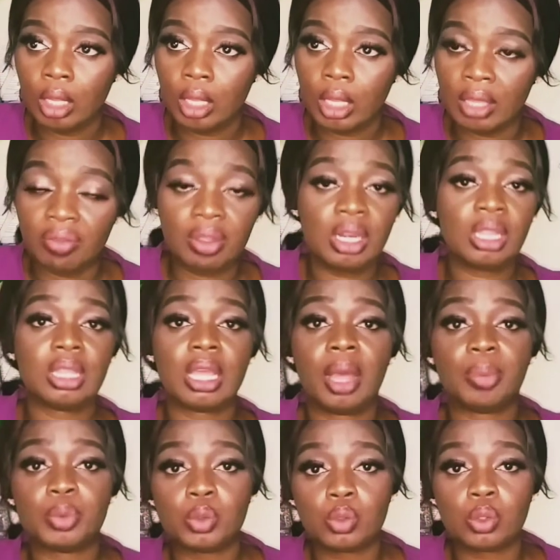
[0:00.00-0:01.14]
if anything
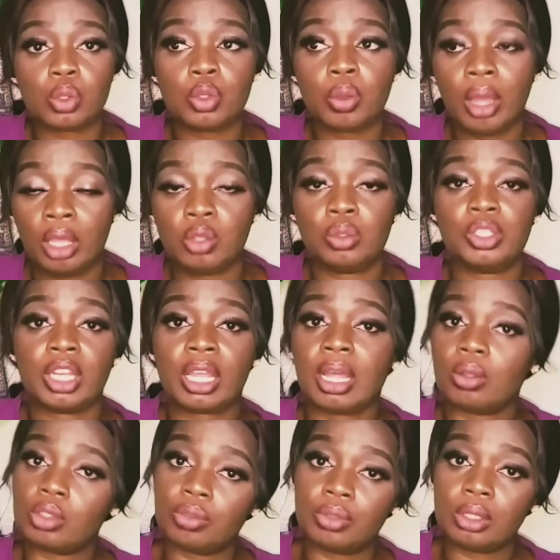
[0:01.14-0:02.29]
happens to you and you check
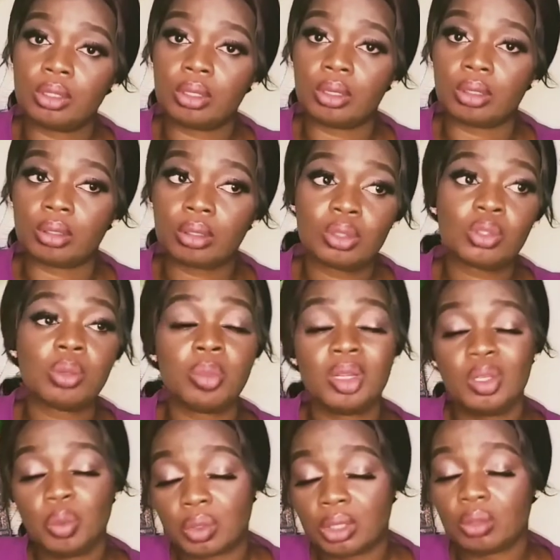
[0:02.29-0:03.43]
out of this earth, somebody
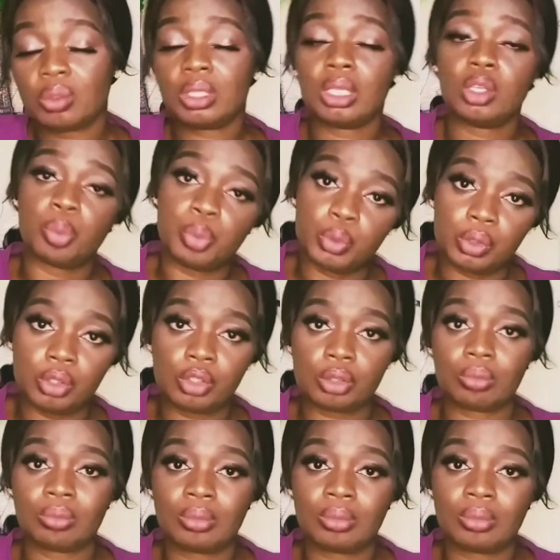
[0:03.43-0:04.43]
will still take your position.